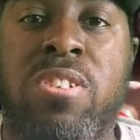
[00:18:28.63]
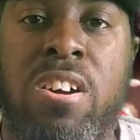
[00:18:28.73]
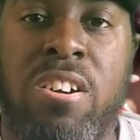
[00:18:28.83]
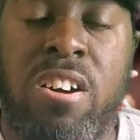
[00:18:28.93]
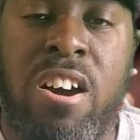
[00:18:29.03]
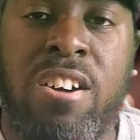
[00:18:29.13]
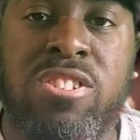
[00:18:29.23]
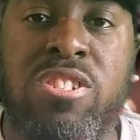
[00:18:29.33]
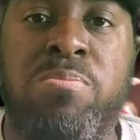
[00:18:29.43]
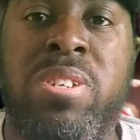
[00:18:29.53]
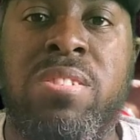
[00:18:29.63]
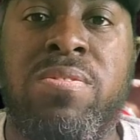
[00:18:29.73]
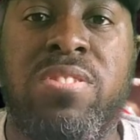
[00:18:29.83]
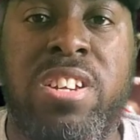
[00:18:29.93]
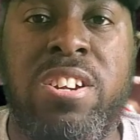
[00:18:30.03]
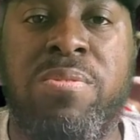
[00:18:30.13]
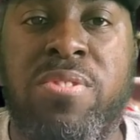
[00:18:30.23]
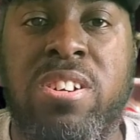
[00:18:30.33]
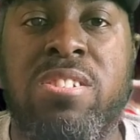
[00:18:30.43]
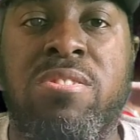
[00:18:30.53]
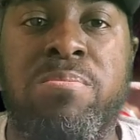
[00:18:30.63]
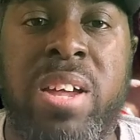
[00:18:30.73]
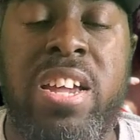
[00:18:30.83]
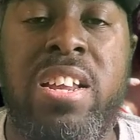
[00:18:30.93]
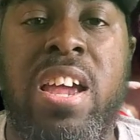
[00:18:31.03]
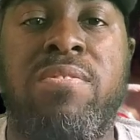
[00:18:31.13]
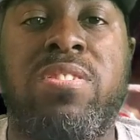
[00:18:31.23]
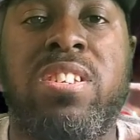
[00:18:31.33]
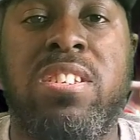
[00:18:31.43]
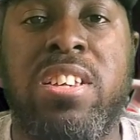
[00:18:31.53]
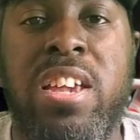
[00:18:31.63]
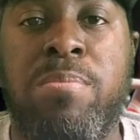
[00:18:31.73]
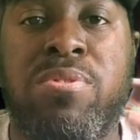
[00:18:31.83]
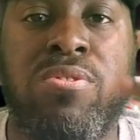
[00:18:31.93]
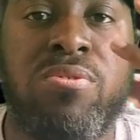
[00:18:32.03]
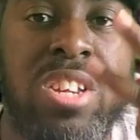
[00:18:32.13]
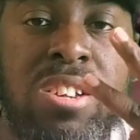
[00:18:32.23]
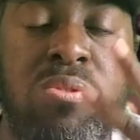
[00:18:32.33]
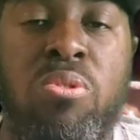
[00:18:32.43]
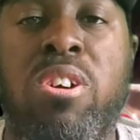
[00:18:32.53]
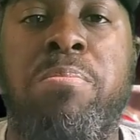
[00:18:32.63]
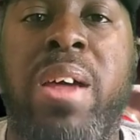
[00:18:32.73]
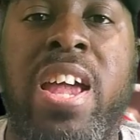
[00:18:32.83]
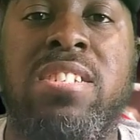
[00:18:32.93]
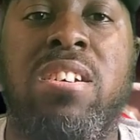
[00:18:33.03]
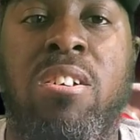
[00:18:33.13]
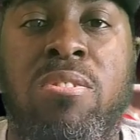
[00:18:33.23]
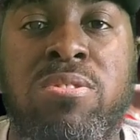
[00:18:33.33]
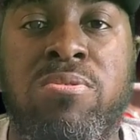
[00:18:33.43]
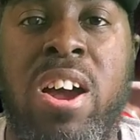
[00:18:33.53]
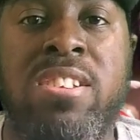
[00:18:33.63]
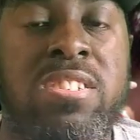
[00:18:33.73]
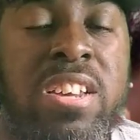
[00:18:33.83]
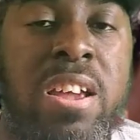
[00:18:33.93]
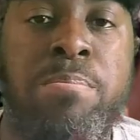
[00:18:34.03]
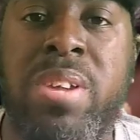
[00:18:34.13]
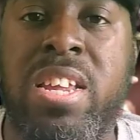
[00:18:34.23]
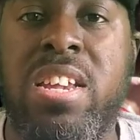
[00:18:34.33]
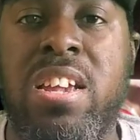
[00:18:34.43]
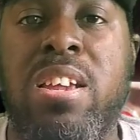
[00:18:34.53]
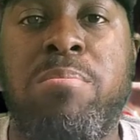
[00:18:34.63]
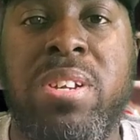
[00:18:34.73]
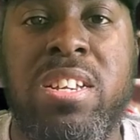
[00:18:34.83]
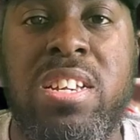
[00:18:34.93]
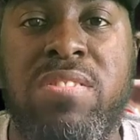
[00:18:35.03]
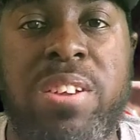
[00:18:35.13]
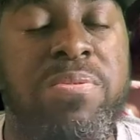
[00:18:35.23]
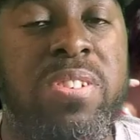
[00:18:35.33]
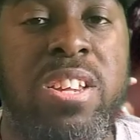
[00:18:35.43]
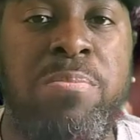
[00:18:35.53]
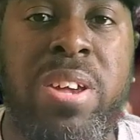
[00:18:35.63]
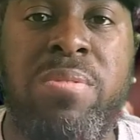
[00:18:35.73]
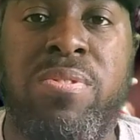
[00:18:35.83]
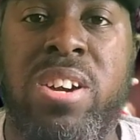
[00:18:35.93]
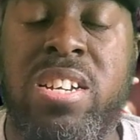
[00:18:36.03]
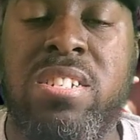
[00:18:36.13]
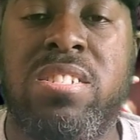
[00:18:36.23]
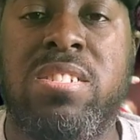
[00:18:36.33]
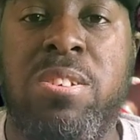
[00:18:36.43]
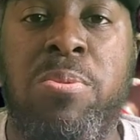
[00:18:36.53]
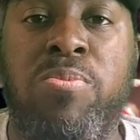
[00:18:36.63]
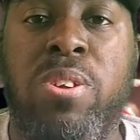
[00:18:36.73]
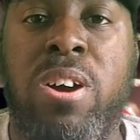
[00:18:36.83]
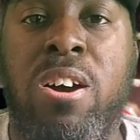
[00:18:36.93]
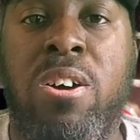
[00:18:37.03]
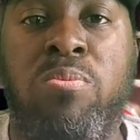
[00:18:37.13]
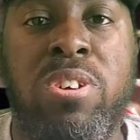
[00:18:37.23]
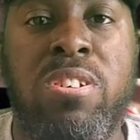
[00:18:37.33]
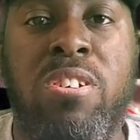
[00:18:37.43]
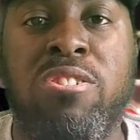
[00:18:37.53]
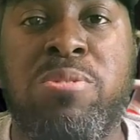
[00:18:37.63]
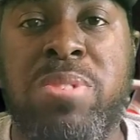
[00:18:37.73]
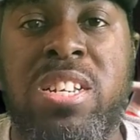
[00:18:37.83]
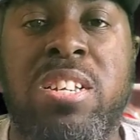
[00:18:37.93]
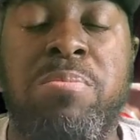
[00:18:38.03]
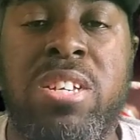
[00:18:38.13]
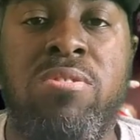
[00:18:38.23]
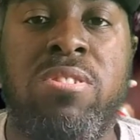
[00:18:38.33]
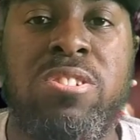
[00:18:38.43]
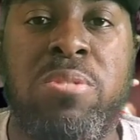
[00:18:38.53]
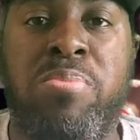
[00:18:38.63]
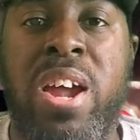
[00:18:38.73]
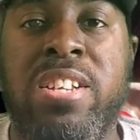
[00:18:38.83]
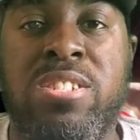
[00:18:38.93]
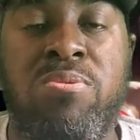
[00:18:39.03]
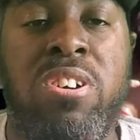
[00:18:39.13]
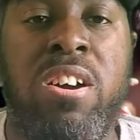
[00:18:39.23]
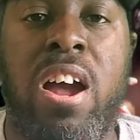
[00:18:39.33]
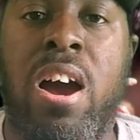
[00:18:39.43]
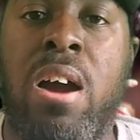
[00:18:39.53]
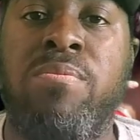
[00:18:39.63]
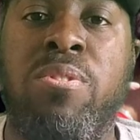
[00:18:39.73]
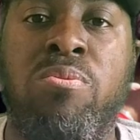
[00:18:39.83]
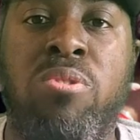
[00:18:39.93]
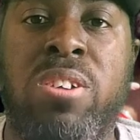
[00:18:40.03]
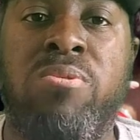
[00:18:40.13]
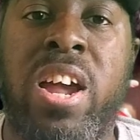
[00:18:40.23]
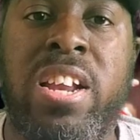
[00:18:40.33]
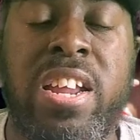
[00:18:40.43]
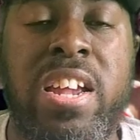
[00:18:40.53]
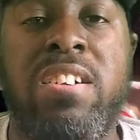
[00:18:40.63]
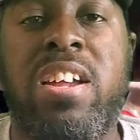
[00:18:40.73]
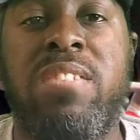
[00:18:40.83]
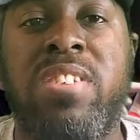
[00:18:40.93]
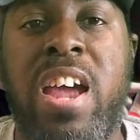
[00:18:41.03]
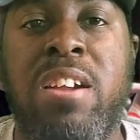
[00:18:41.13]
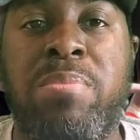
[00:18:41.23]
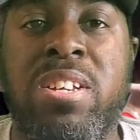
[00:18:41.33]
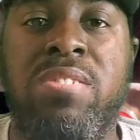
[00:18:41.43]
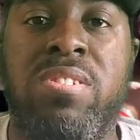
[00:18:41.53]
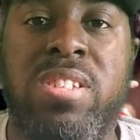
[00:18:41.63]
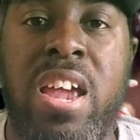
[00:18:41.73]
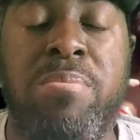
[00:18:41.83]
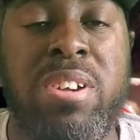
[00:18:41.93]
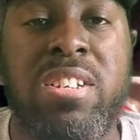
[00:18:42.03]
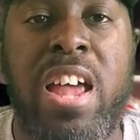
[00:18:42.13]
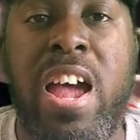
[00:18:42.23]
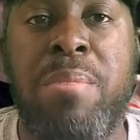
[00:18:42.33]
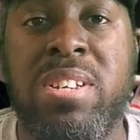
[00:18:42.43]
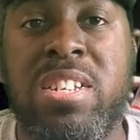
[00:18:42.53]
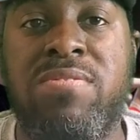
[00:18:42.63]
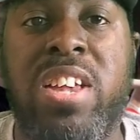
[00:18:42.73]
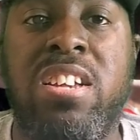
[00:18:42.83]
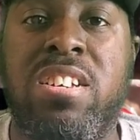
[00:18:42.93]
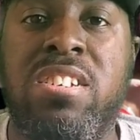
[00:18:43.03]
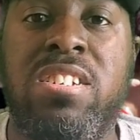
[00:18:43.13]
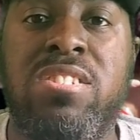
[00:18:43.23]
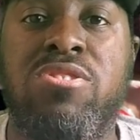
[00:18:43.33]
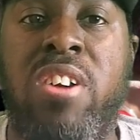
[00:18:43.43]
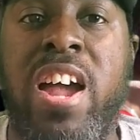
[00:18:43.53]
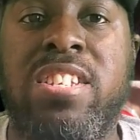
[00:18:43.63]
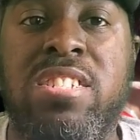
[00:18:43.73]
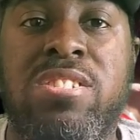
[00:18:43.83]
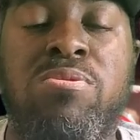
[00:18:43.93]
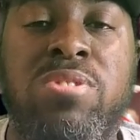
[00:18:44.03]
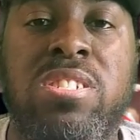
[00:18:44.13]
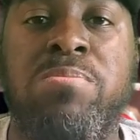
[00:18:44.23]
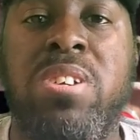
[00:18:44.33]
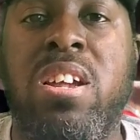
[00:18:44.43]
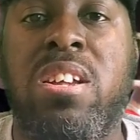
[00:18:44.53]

uh, Arthur Smith and Terry Fontenot made, have kept three quarterbacks on the roster. Now, many believe that Felipe Franks uh, will ultimately be going to the practice squad. I'm, for one, right now, am not a believer of that, because I believe they could try to use him